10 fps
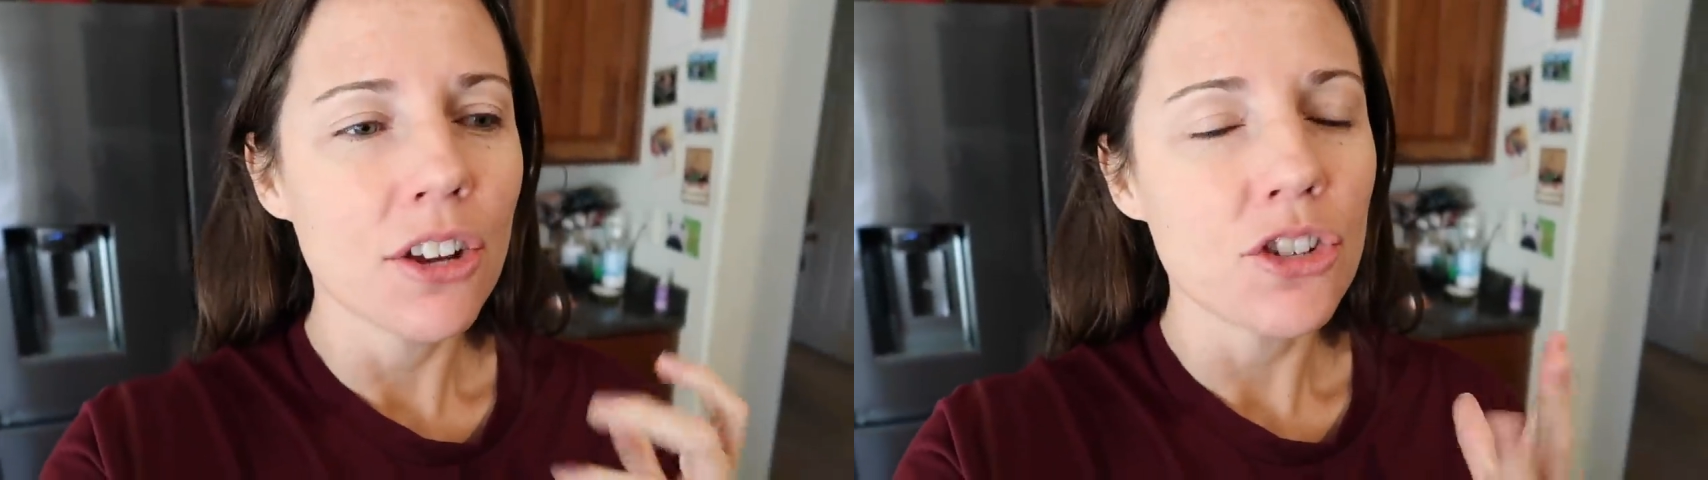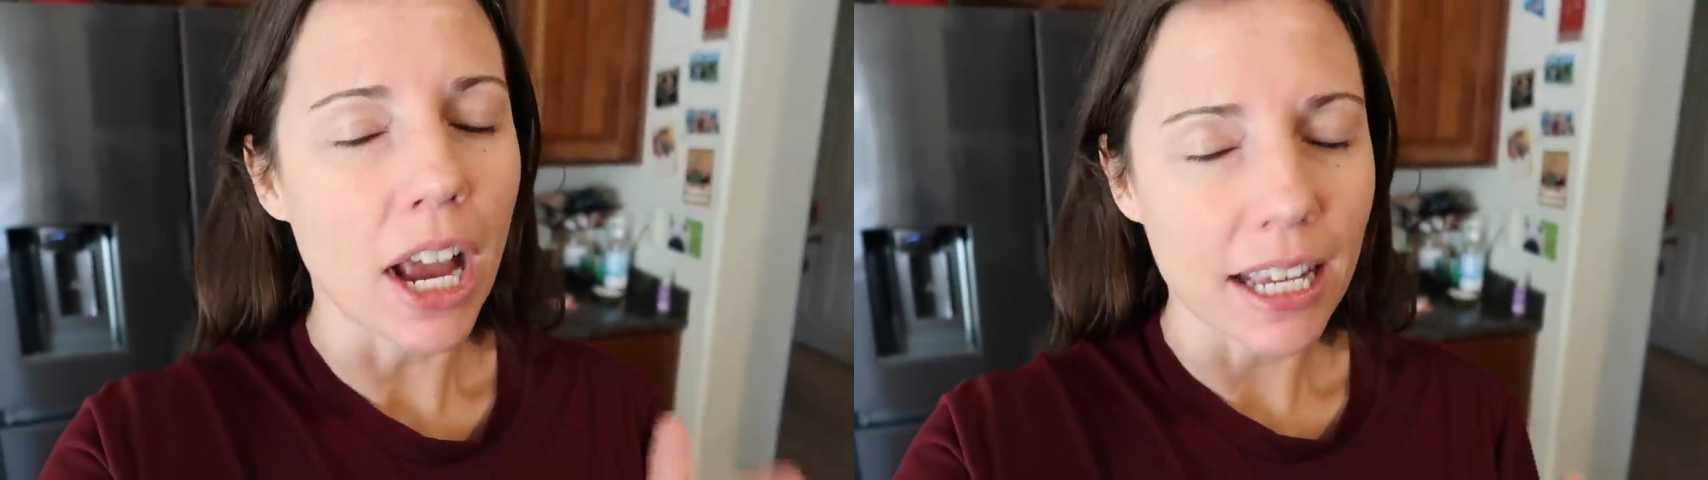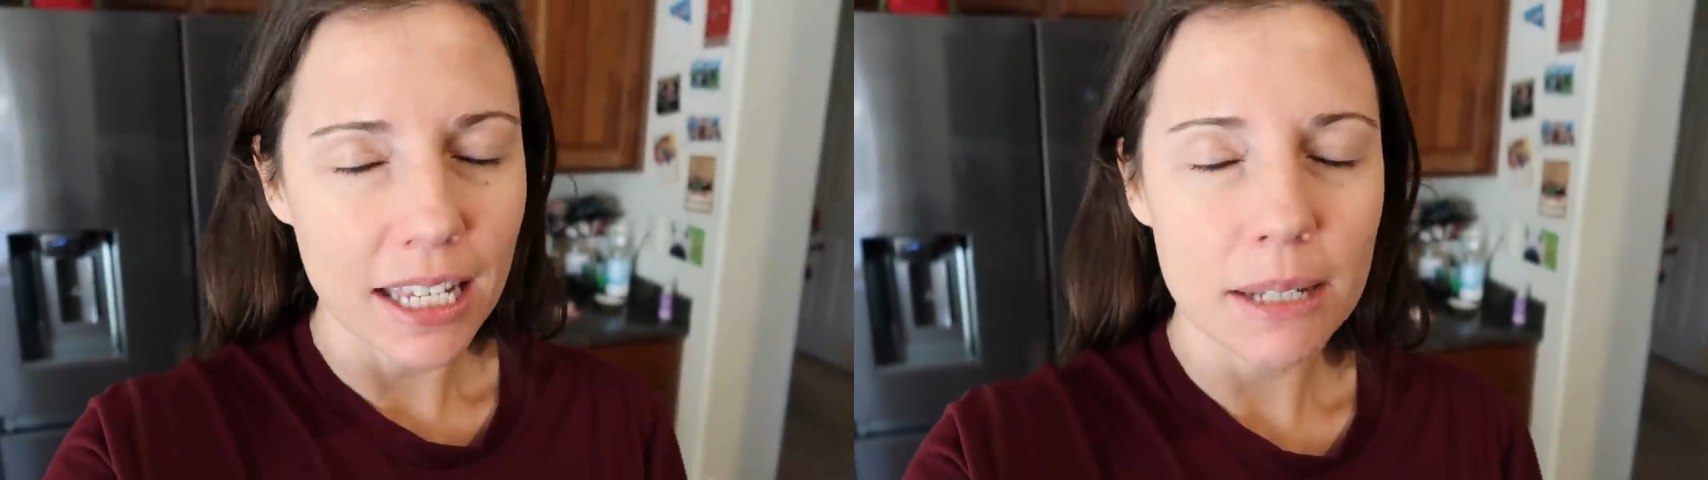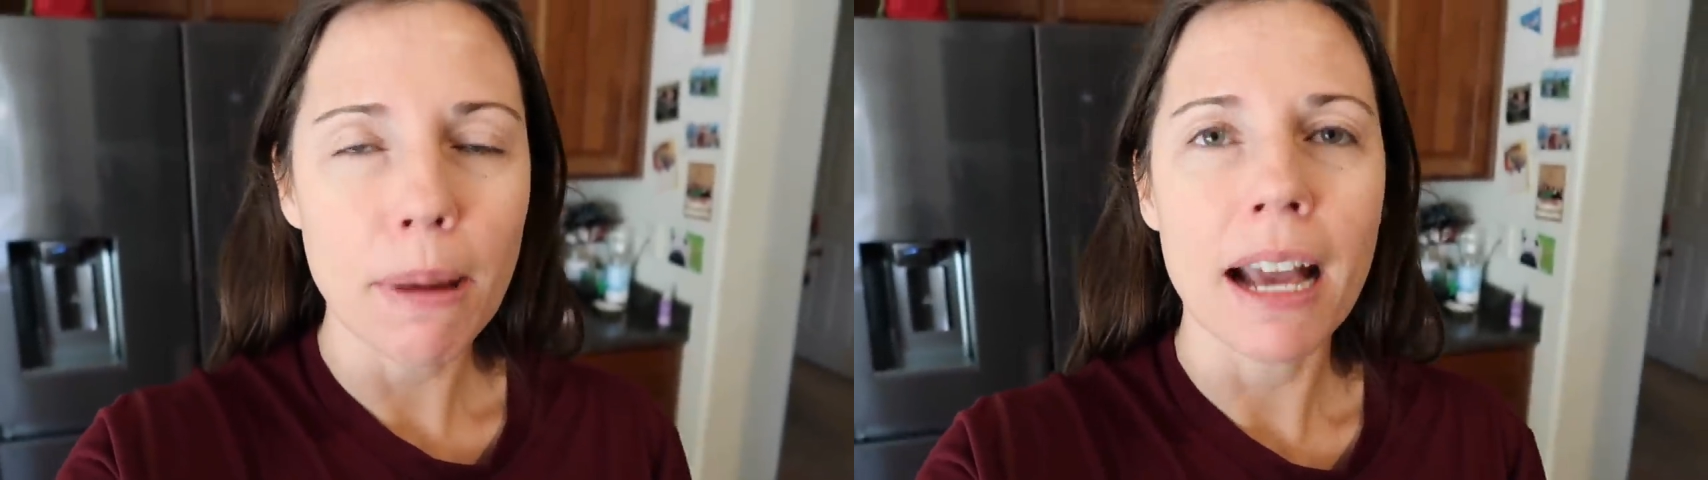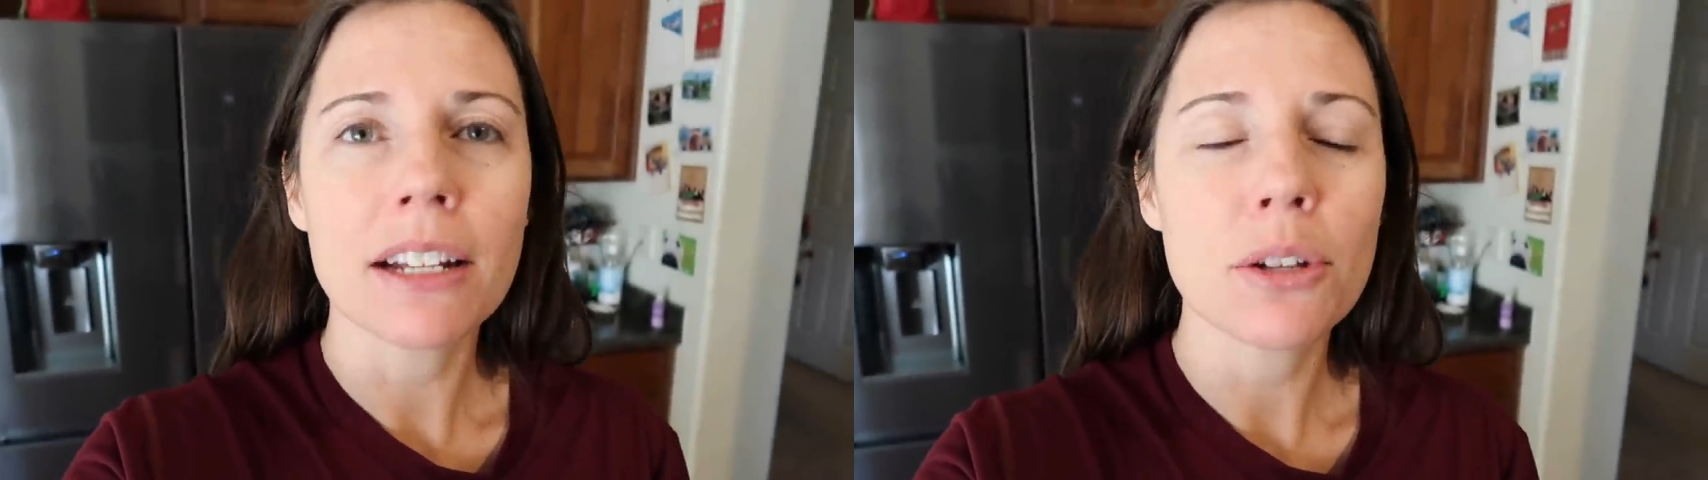Jack is
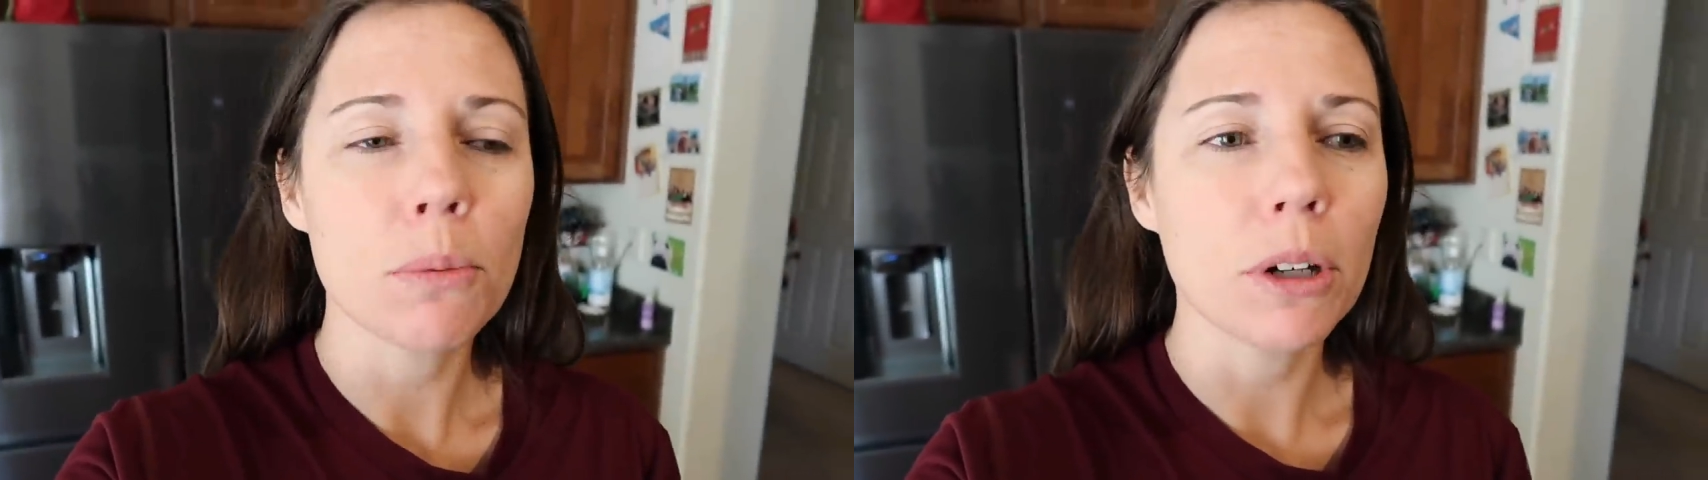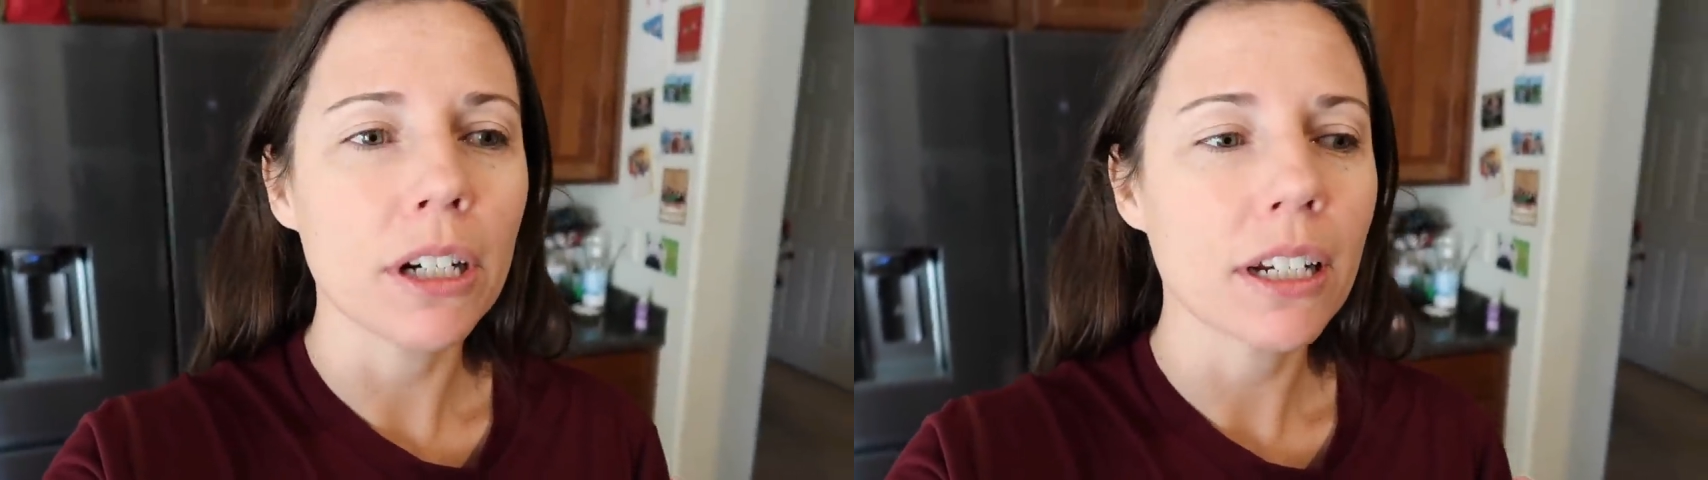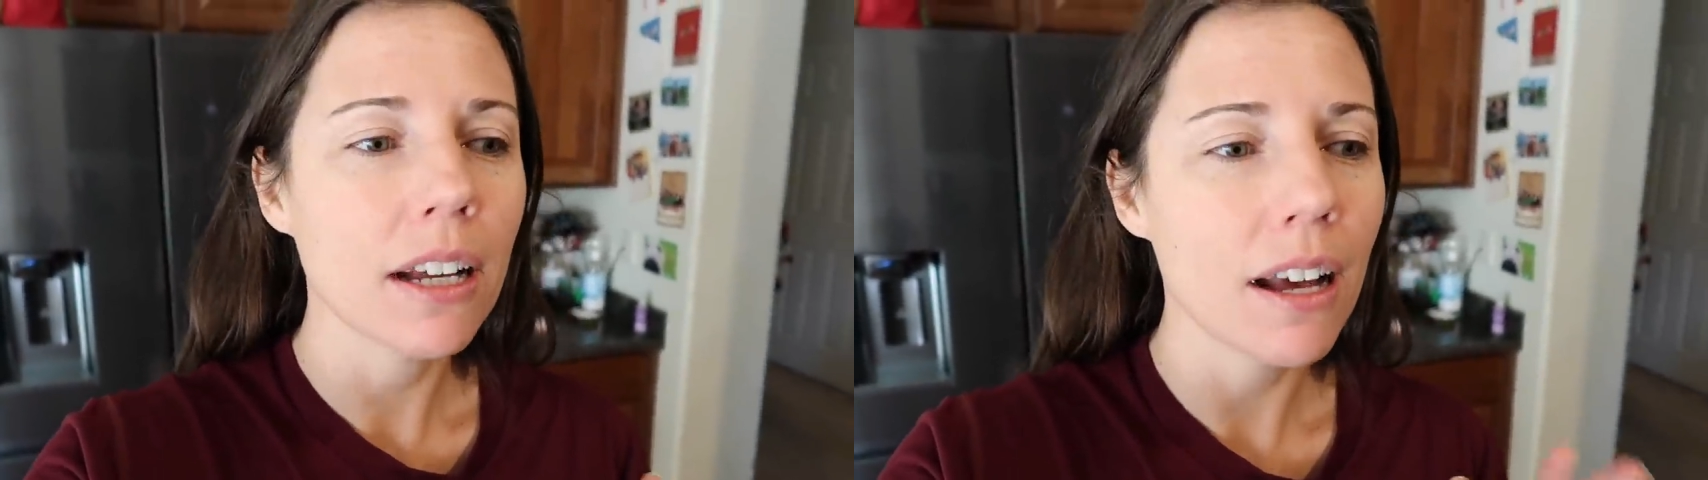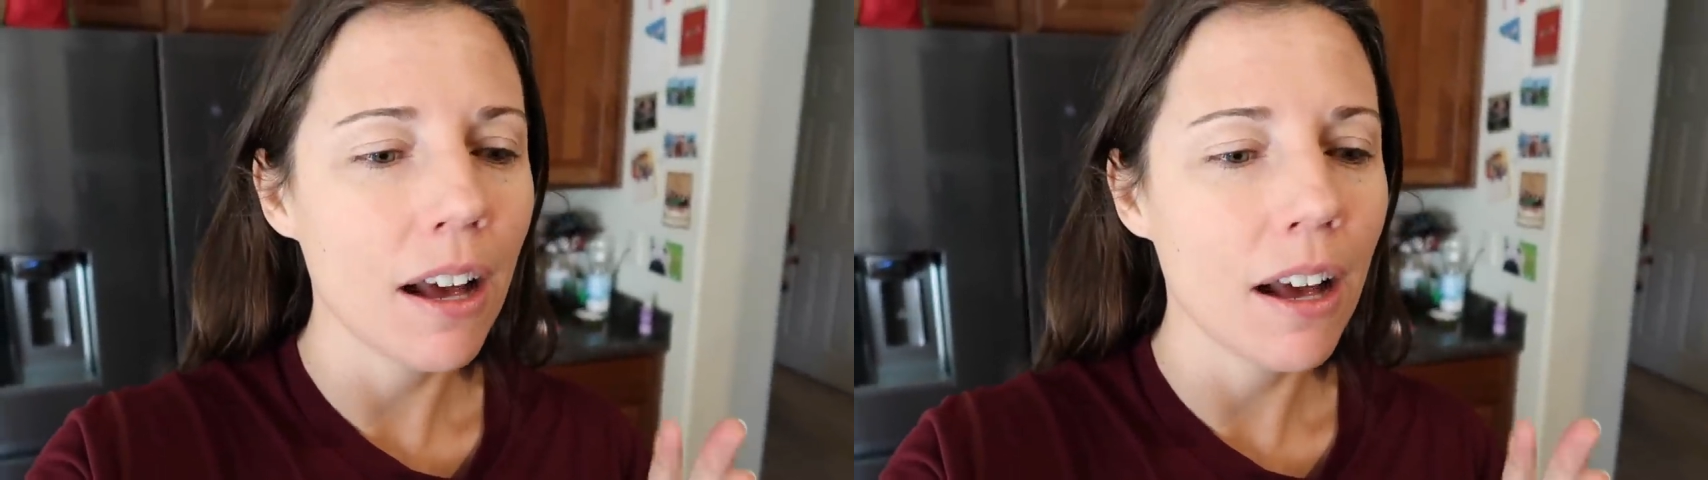back to work